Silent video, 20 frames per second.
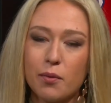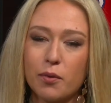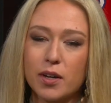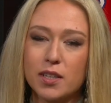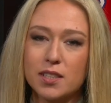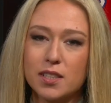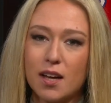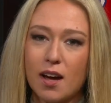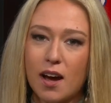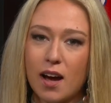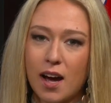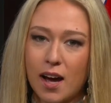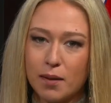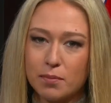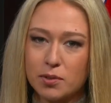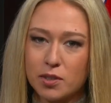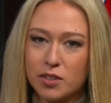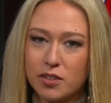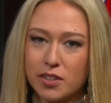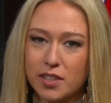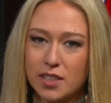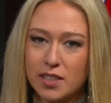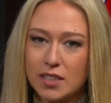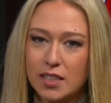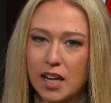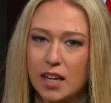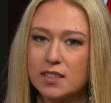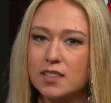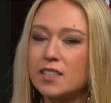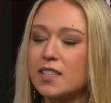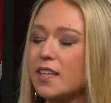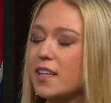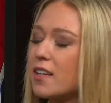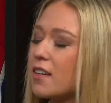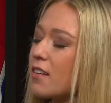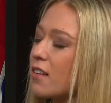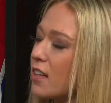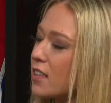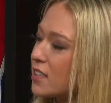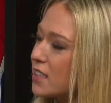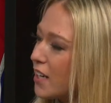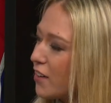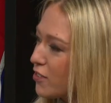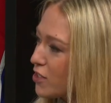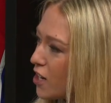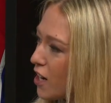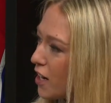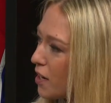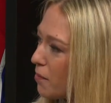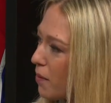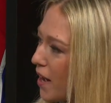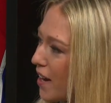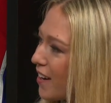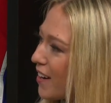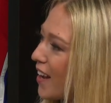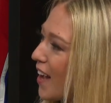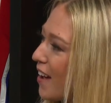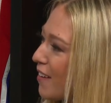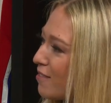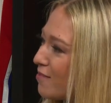was absolutely disgusting. Let's never talk about it again.